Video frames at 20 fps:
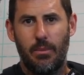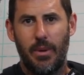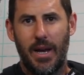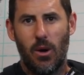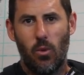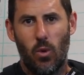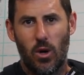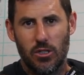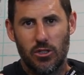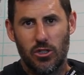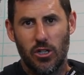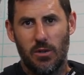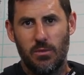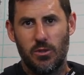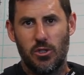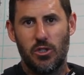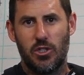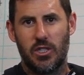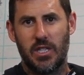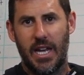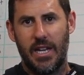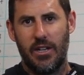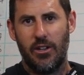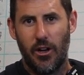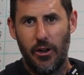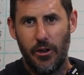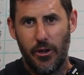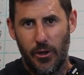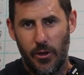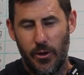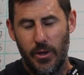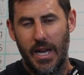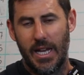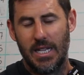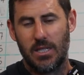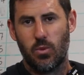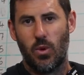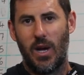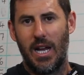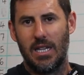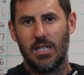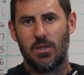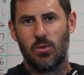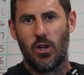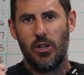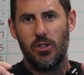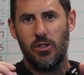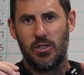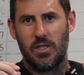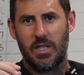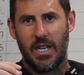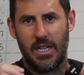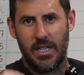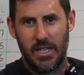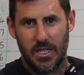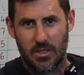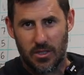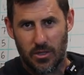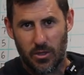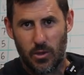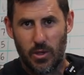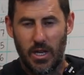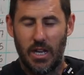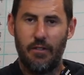about what jobs you say no to as well as what you say yes to.